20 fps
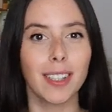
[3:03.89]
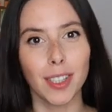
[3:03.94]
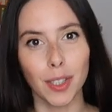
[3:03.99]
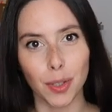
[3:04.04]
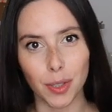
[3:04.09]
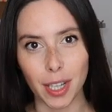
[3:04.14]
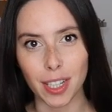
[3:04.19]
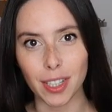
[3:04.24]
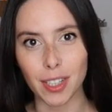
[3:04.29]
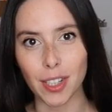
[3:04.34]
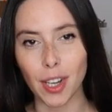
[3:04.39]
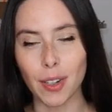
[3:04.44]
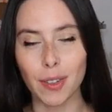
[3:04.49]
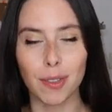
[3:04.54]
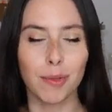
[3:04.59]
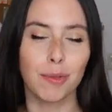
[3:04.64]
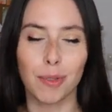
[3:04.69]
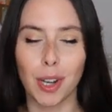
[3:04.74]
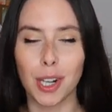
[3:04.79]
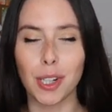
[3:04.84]

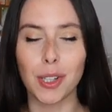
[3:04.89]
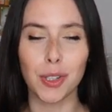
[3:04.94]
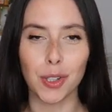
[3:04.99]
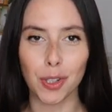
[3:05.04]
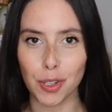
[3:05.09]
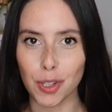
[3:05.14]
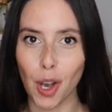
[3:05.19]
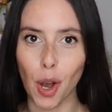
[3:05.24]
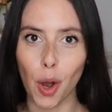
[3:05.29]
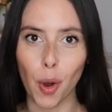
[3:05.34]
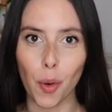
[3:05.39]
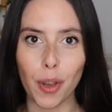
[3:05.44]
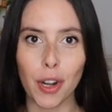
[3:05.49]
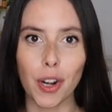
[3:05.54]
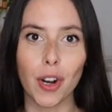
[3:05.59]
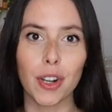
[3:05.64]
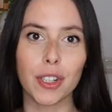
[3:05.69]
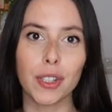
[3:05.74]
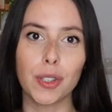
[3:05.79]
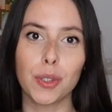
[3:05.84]
you should go in order